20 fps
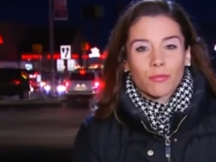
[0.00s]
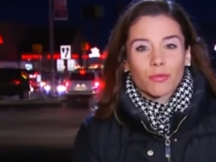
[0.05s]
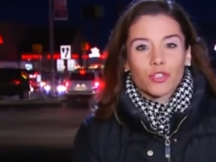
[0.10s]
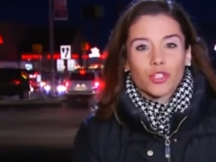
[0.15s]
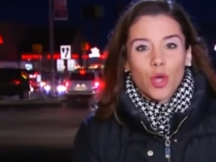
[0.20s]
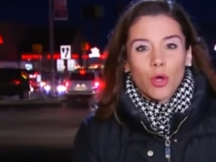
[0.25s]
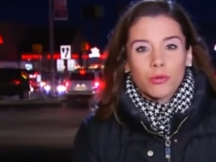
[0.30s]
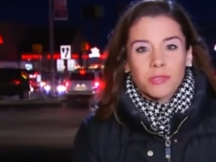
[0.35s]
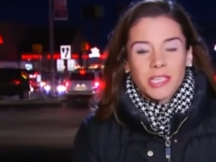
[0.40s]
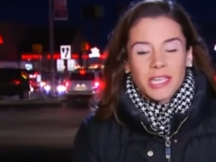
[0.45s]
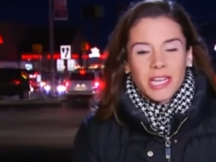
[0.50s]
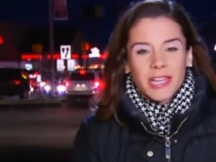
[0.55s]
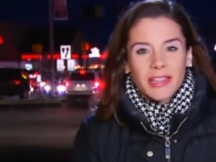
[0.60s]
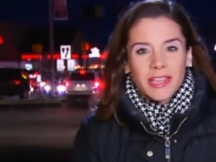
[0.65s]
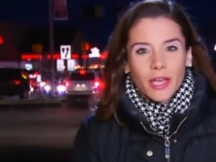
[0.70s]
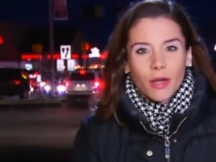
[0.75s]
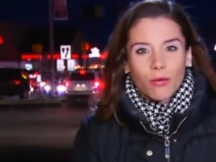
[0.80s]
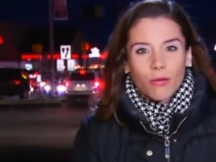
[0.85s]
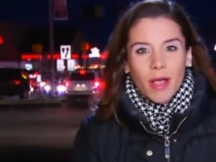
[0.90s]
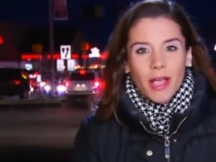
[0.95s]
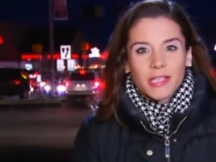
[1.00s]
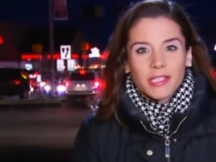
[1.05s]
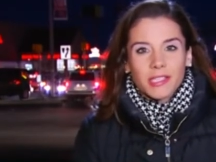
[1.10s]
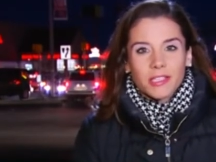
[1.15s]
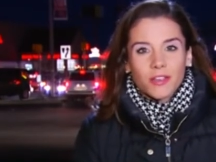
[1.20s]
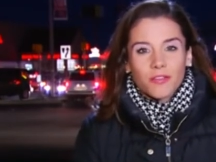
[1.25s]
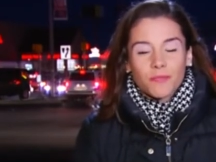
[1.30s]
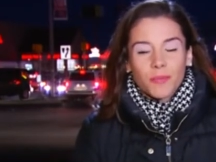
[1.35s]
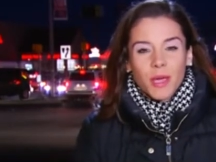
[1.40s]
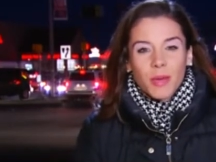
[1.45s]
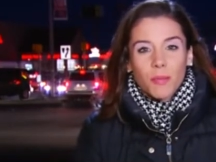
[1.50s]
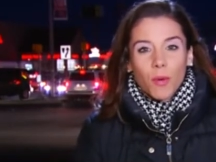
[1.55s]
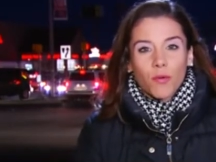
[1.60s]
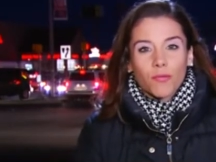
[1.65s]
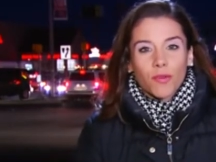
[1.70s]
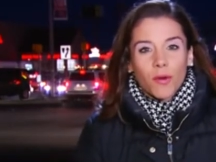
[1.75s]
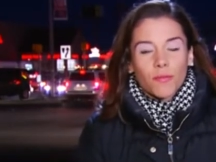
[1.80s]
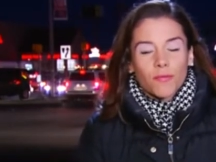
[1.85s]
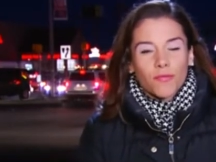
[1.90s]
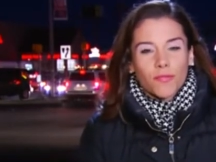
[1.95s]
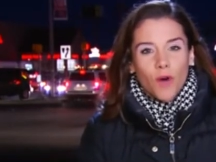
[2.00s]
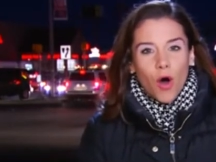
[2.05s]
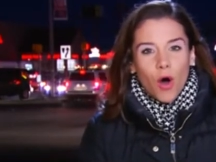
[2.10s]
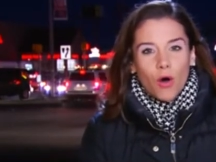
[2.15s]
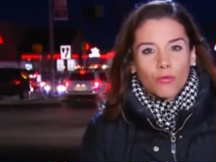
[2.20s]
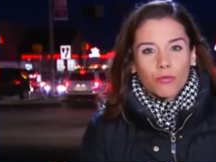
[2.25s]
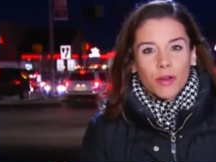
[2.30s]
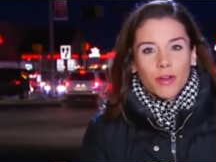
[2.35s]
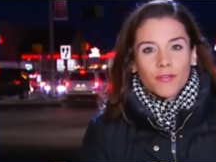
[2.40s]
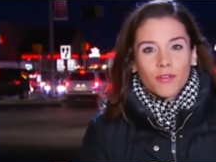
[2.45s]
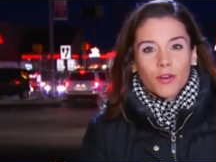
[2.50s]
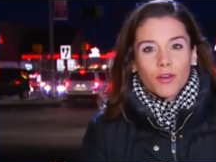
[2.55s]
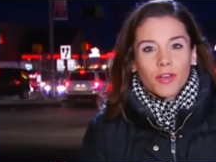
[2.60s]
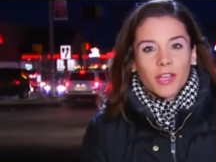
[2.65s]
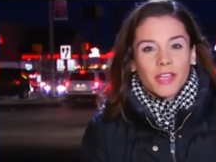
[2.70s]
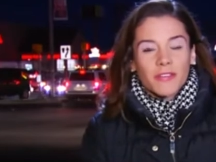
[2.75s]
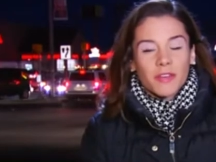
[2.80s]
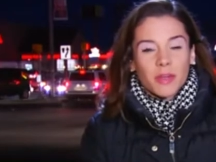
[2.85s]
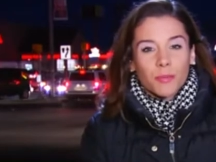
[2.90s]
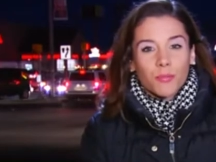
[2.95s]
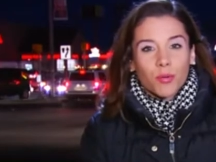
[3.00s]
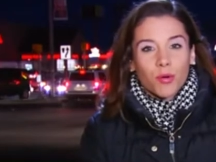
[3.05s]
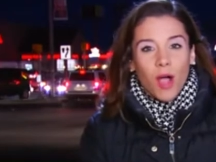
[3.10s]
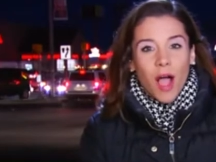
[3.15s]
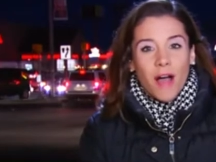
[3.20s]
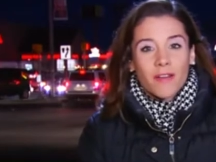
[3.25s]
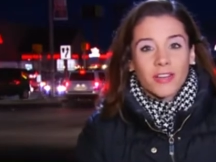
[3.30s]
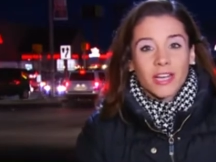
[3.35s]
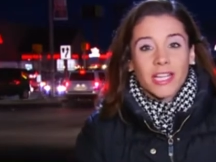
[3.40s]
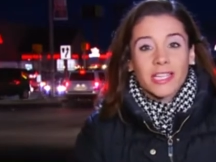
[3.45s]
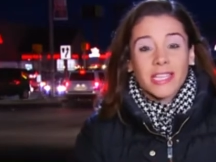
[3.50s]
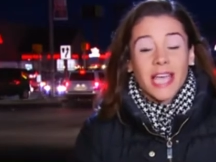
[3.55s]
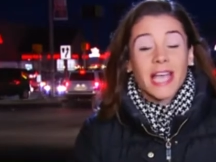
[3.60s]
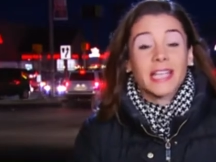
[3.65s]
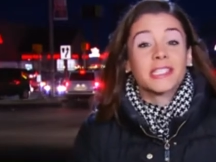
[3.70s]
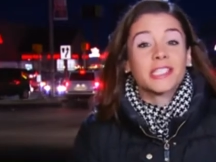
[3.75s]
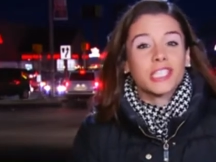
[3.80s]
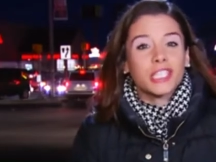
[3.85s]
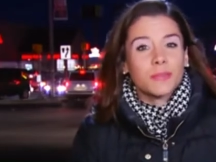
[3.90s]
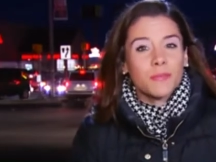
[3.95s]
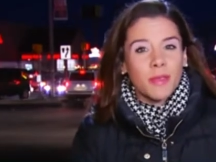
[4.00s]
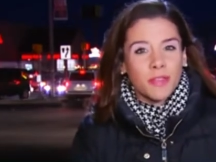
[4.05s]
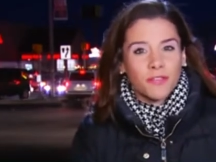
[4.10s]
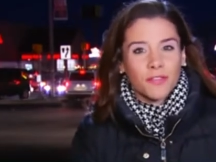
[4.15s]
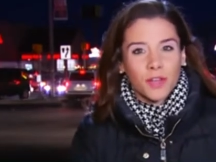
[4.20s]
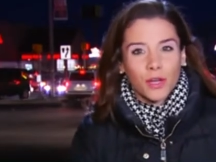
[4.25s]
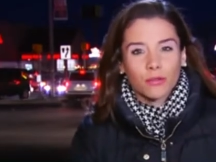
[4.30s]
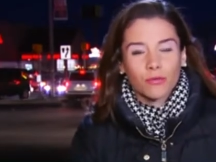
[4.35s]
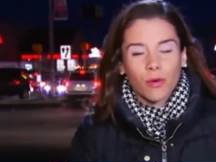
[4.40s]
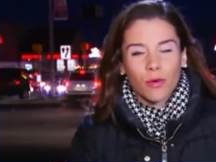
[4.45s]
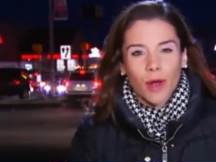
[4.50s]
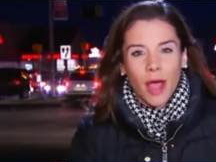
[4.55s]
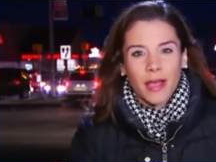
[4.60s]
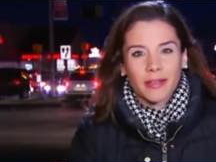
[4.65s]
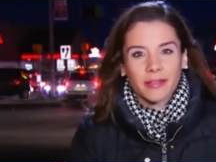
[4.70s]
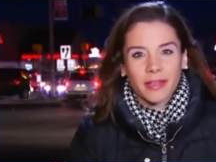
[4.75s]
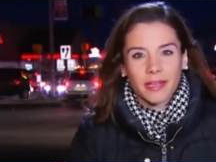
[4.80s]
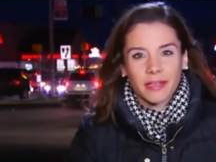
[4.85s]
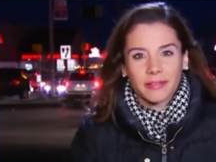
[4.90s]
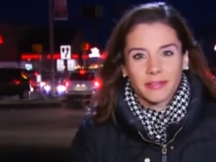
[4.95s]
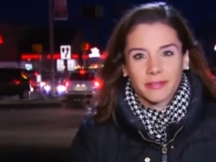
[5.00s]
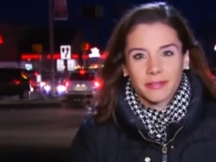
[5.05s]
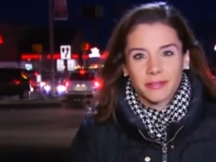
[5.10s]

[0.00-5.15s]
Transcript: resulted in the arrests of people from Fall River, even Providence, and Smithfield, Rhode Island.